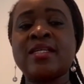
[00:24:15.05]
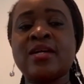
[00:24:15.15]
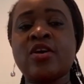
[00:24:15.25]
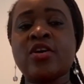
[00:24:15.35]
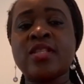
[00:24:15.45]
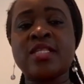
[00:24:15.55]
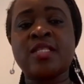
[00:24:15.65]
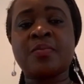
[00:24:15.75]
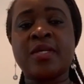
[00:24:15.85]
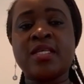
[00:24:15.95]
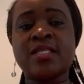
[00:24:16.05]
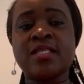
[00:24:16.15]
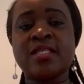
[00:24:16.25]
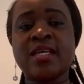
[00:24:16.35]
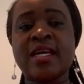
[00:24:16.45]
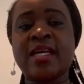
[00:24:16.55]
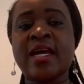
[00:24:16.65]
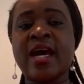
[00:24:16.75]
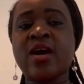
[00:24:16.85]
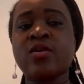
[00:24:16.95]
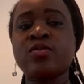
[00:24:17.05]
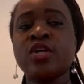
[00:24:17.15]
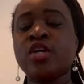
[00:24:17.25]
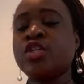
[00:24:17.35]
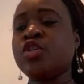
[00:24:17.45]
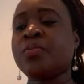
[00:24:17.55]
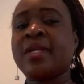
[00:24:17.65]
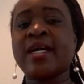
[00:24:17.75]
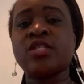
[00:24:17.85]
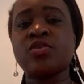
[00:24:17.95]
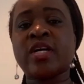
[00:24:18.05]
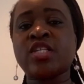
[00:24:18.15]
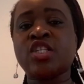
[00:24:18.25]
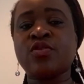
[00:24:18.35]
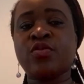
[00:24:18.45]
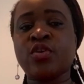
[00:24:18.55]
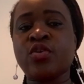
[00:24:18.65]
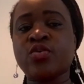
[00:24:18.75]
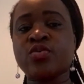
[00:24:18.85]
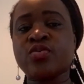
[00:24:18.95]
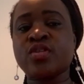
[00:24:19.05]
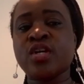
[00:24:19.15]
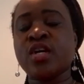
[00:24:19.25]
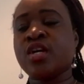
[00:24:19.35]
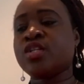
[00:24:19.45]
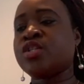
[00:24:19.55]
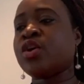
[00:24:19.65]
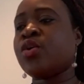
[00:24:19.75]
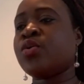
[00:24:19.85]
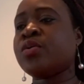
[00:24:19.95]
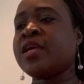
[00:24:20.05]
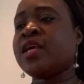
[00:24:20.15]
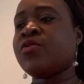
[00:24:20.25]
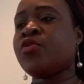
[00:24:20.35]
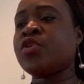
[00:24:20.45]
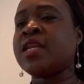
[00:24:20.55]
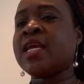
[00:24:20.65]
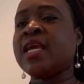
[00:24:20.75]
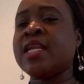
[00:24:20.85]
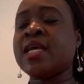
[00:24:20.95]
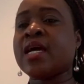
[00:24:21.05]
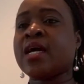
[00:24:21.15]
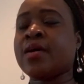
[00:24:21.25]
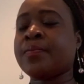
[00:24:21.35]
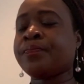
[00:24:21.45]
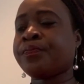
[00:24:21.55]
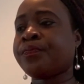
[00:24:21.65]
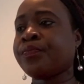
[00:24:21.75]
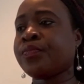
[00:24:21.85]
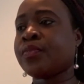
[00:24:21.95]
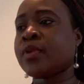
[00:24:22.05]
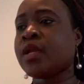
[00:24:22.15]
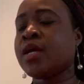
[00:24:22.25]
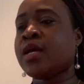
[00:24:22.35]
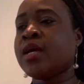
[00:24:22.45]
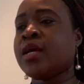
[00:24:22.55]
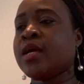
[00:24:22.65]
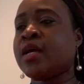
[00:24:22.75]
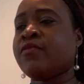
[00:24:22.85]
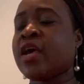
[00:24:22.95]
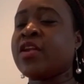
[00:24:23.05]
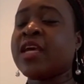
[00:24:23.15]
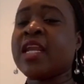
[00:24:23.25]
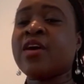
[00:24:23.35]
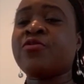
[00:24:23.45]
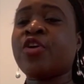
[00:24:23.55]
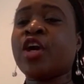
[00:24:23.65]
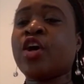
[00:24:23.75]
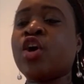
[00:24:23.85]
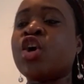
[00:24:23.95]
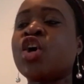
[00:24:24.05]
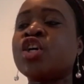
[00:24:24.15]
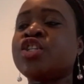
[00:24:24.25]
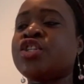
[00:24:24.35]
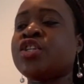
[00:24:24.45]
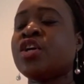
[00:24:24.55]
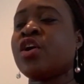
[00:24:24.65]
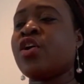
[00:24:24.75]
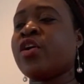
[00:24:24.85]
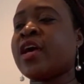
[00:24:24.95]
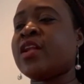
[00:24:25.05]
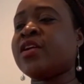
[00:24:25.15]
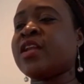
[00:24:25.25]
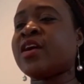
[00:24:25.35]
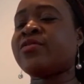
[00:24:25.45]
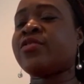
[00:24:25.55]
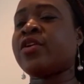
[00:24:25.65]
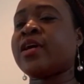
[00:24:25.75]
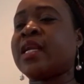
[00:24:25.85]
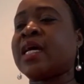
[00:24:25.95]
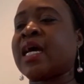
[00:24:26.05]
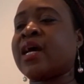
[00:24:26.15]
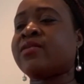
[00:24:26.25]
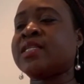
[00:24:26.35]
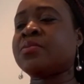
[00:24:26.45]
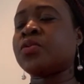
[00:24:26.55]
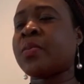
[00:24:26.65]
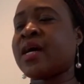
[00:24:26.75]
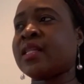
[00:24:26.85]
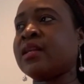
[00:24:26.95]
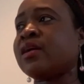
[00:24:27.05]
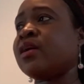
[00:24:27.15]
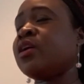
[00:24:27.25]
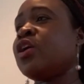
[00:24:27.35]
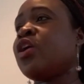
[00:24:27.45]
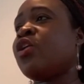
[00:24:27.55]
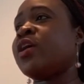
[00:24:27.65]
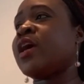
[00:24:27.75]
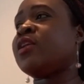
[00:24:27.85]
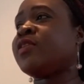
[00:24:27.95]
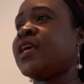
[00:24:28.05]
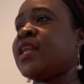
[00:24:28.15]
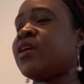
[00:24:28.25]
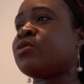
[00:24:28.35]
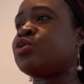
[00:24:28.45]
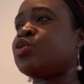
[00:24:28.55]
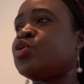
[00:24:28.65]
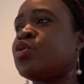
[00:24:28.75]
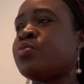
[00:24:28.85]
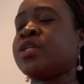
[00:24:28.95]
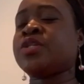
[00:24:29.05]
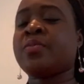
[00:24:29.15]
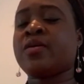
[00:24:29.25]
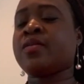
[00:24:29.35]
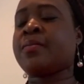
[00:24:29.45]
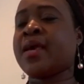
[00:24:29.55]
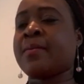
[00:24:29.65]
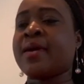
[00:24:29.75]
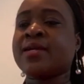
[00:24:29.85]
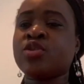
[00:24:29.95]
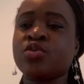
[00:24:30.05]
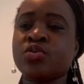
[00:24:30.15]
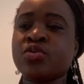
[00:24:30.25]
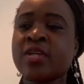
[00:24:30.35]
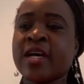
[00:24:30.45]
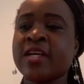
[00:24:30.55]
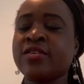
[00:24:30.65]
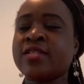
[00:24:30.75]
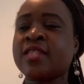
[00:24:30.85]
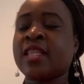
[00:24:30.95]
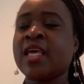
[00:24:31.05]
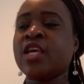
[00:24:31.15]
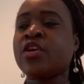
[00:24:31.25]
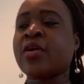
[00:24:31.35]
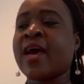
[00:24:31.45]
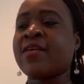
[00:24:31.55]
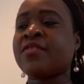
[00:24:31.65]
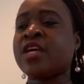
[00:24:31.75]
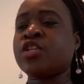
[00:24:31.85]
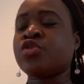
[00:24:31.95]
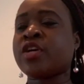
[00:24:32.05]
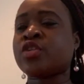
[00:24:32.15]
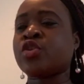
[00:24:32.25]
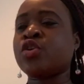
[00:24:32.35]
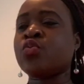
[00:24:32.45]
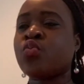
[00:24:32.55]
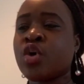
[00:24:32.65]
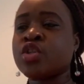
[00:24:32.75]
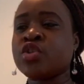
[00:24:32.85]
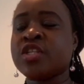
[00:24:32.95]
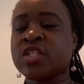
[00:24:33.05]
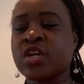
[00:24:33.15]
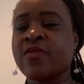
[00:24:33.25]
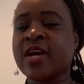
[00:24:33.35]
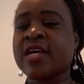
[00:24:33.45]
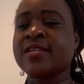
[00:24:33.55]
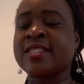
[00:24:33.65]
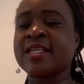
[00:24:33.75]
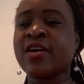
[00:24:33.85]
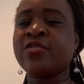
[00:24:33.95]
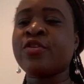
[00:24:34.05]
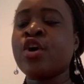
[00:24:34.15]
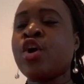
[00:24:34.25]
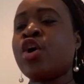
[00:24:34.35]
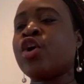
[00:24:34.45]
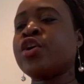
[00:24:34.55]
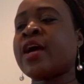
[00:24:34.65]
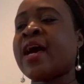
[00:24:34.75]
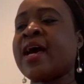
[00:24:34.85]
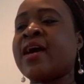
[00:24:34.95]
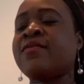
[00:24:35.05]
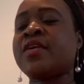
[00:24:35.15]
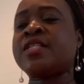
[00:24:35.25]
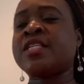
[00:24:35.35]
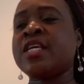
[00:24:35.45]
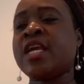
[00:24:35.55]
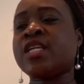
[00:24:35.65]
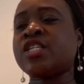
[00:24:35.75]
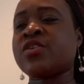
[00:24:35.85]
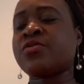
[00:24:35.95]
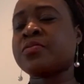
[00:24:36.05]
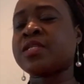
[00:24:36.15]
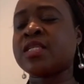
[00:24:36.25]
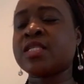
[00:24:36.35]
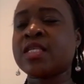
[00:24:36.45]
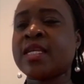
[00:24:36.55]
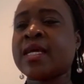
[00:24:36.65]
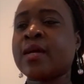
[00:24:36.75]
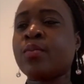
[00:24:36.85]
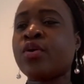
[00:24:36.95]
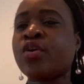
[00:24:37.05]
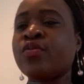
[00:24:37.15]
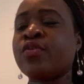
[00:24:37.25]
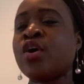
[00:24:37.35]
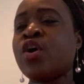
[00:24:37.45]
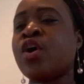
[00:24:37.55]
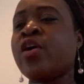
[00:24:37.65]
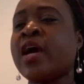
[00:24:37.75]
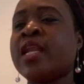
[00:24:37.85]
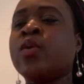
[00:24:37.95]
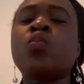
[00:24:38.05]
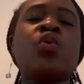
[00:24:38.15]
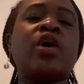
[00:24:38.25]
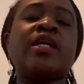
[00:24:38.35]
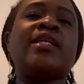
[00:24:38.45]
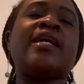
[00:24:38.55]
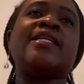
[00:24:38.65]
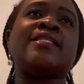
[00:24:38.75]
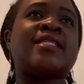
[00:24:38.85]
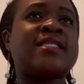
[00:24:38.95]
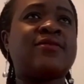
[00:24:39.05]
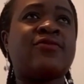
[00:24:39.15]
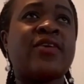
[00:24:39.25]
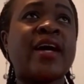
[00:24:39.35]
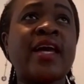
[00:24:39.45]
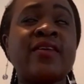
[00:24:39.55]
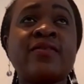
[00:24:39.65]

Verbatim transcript: on this piece and how do you plan to achieve your goals. So if you need, um, are looking out for a coach or you are looking out for an accountable partner or you are looking out to know much about the Birkman tool and you think you have interest or you want to discover yourself or you have a teenager from 16 and above or anyone that is 65